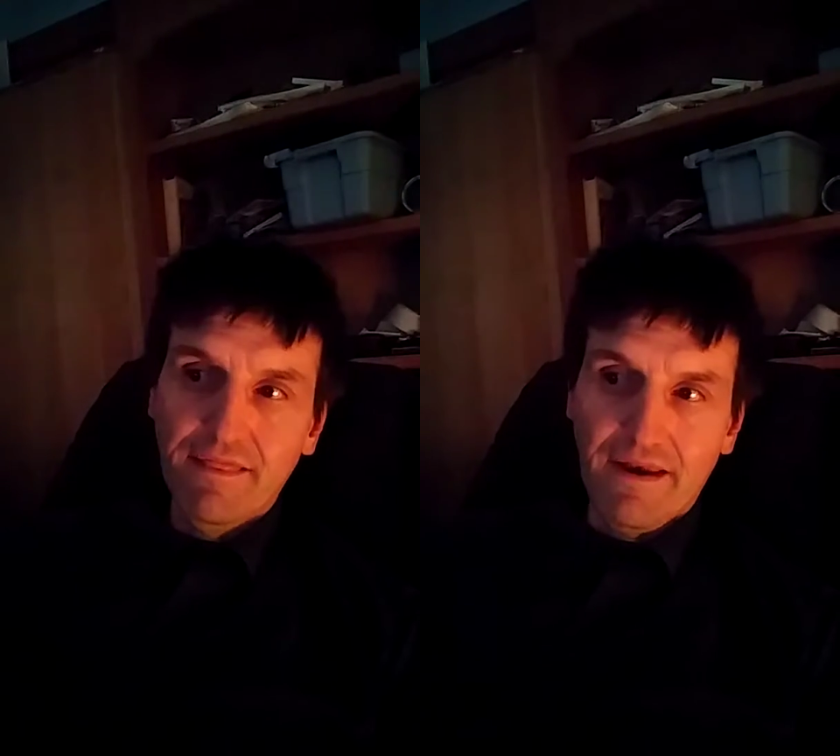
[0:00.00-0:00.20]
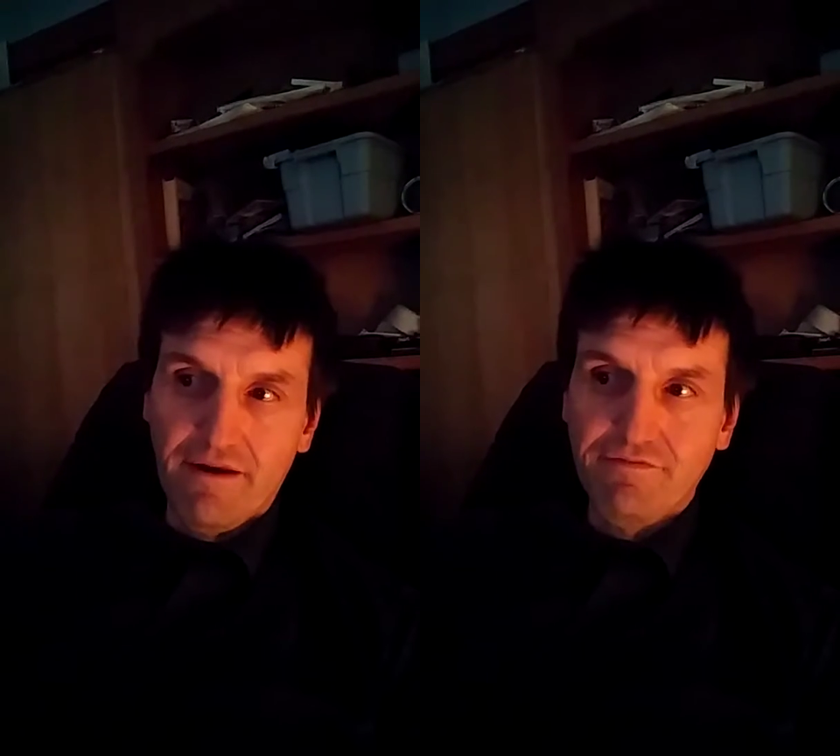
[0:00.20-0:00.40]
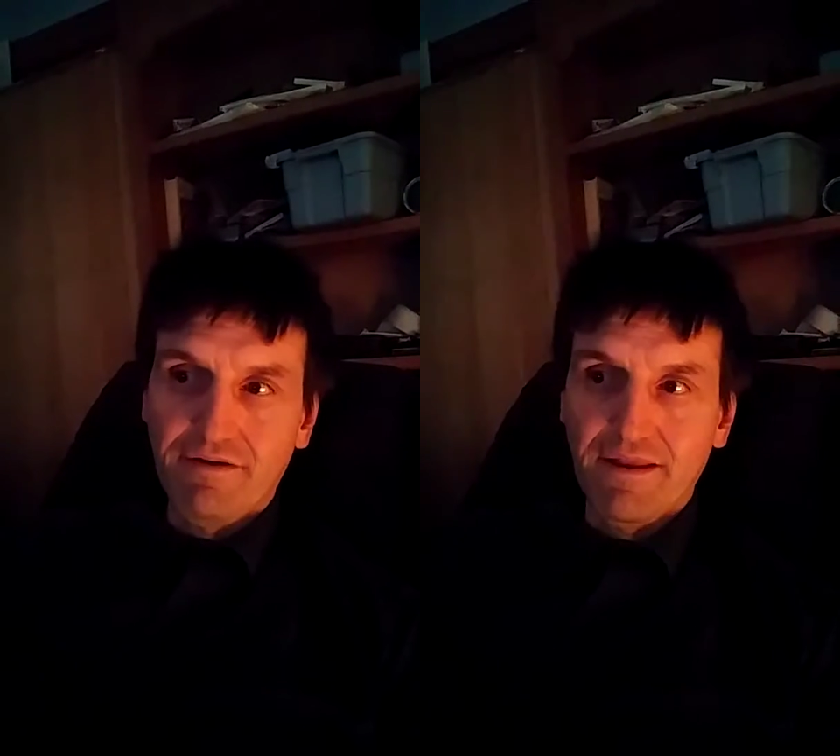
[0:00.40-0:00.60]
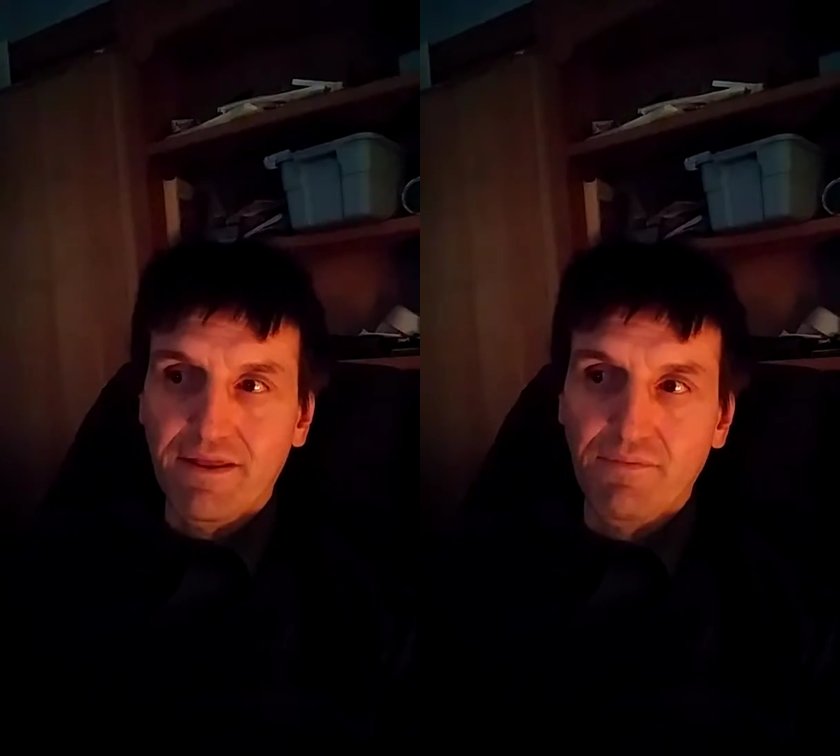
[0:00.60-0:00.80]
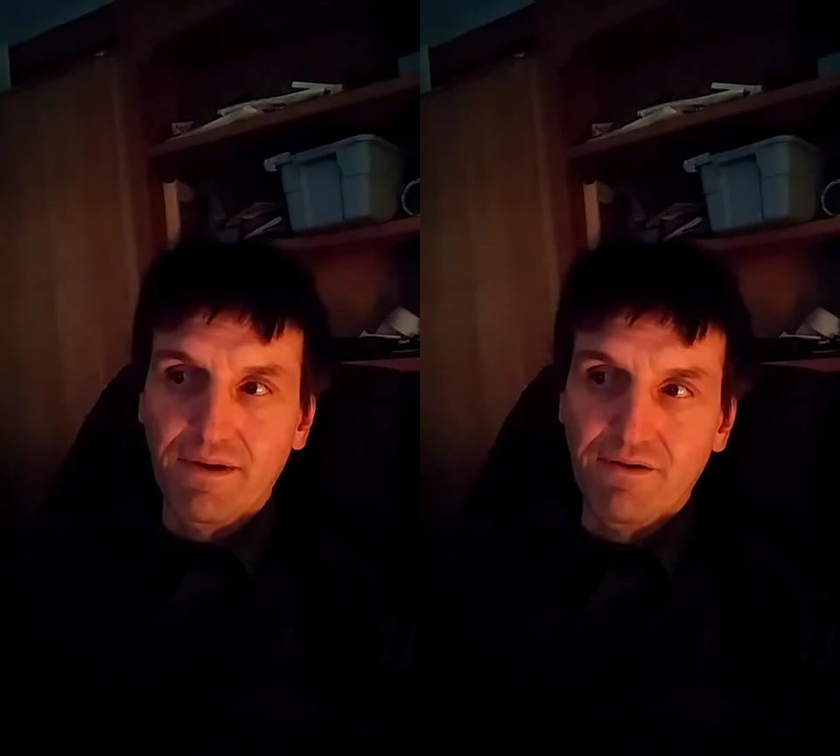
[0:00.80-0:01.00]
that I
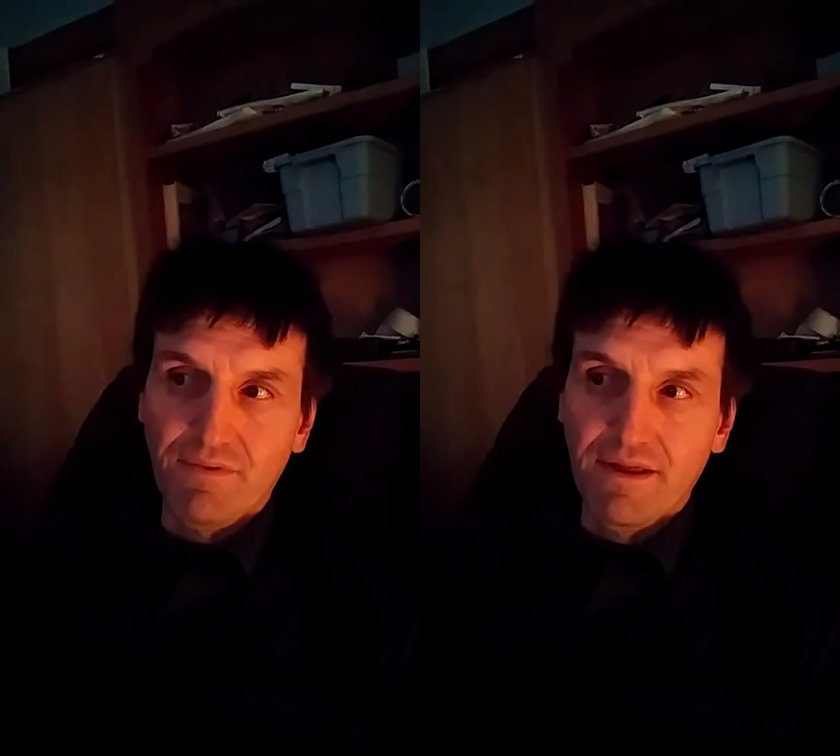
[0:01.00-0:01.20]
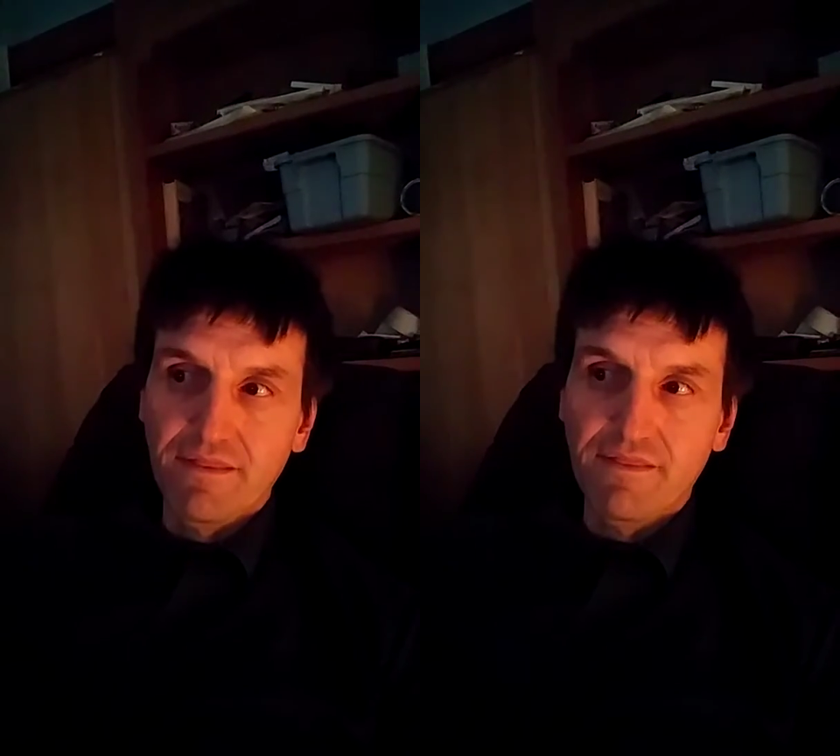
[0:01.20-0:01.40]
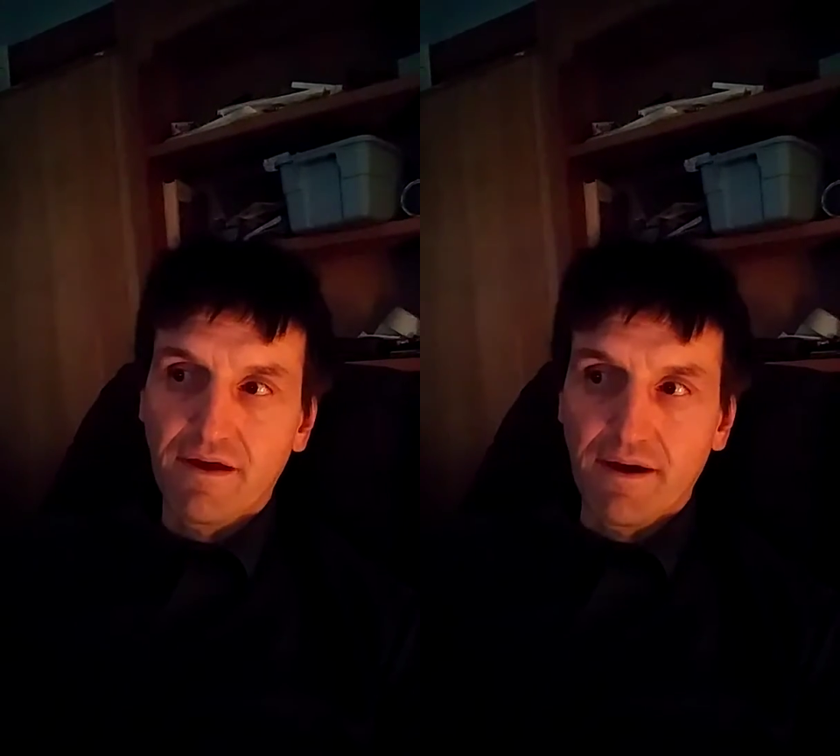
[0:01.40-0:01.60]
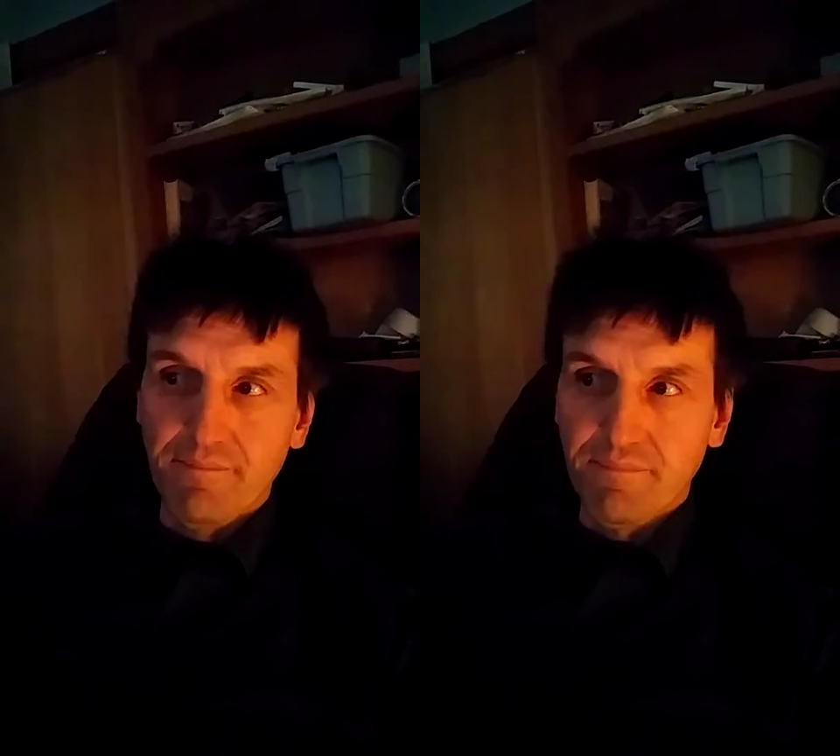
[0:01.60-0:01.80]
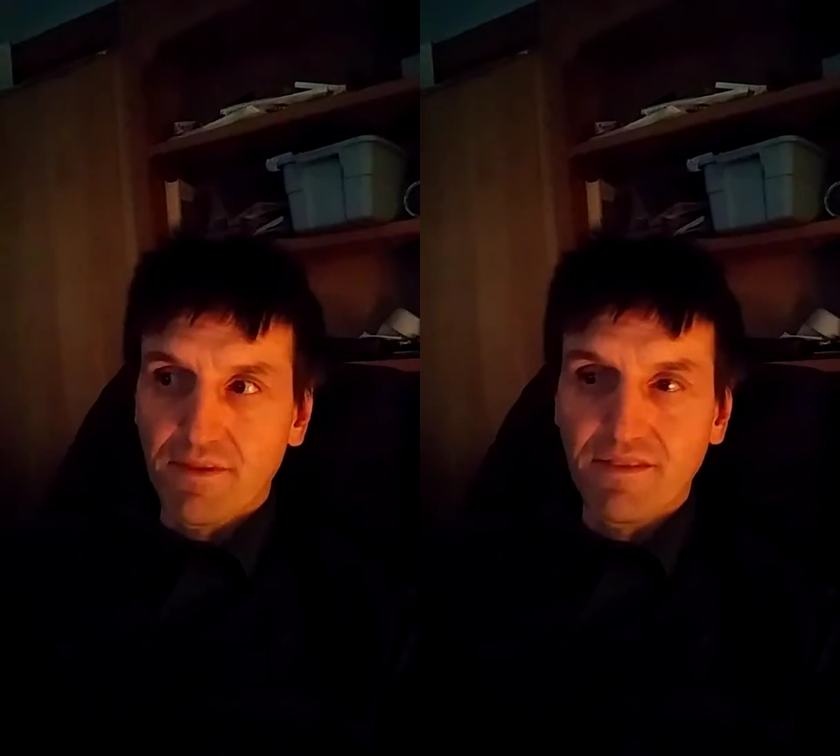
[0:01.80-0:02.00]
finally went with
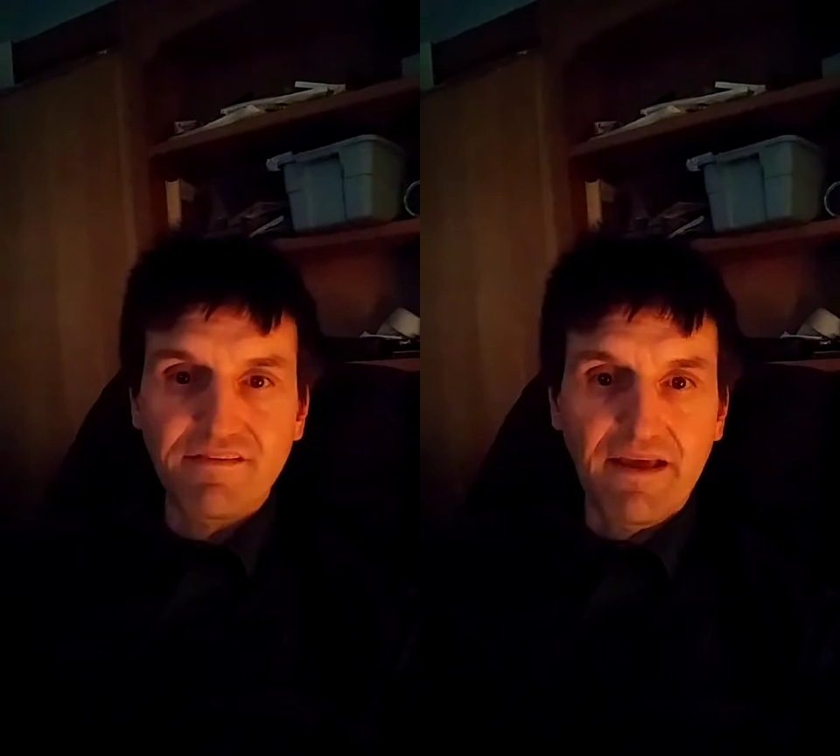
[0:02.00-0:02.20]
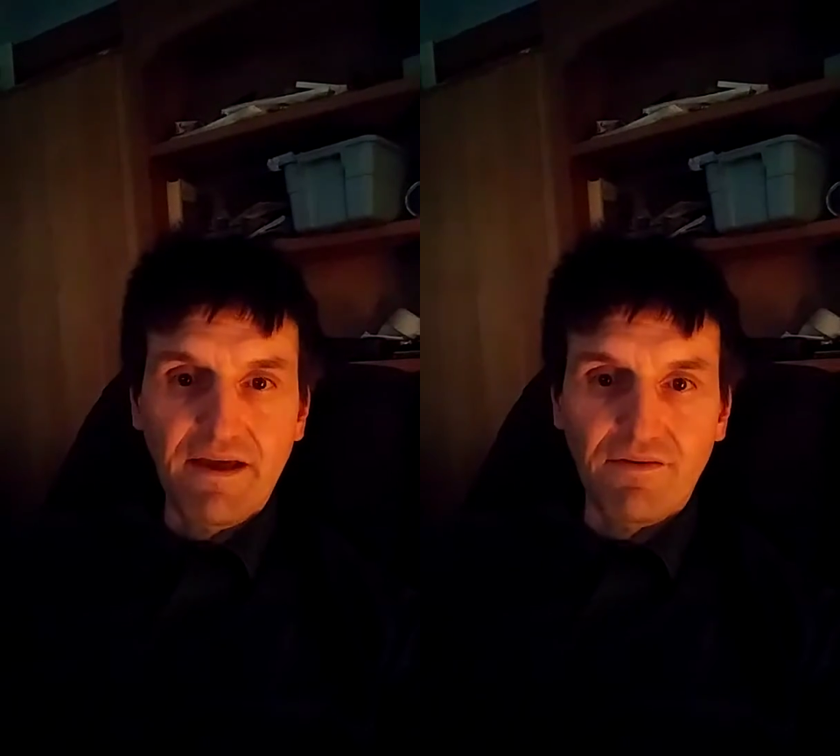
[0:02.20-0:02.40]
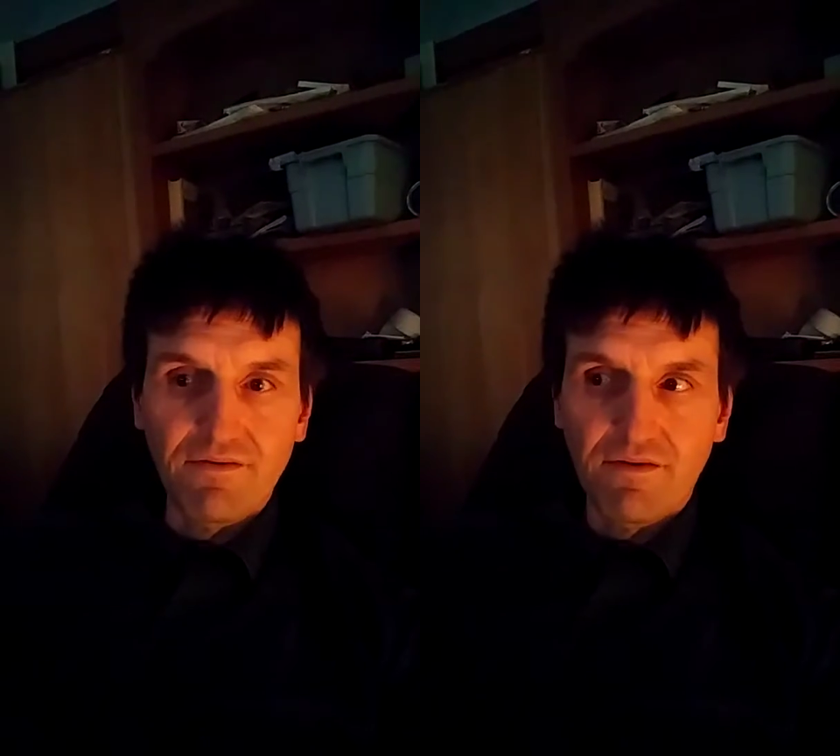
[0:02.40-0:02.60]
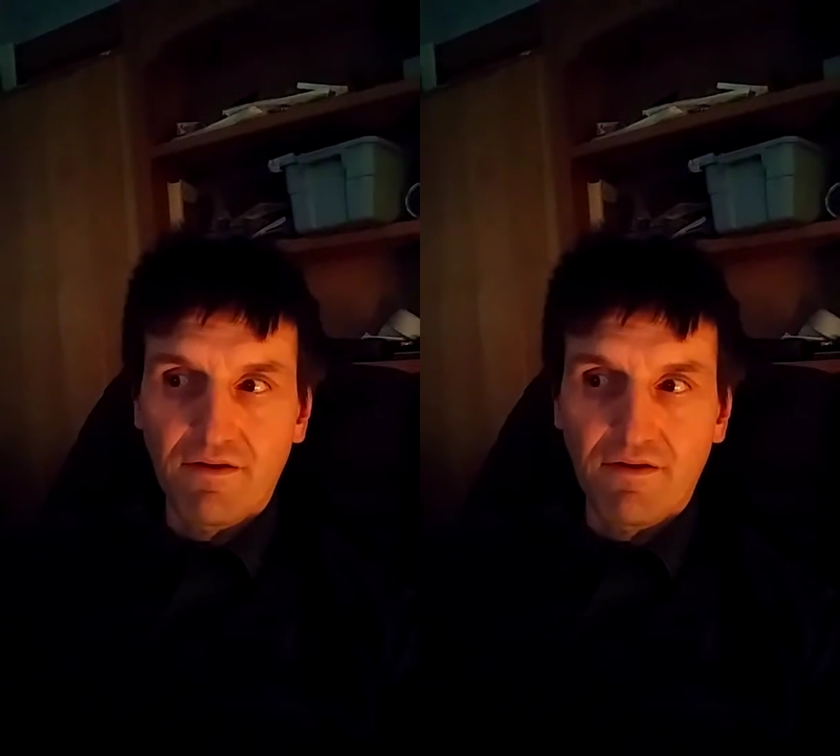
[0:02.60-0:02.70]
um, the sails.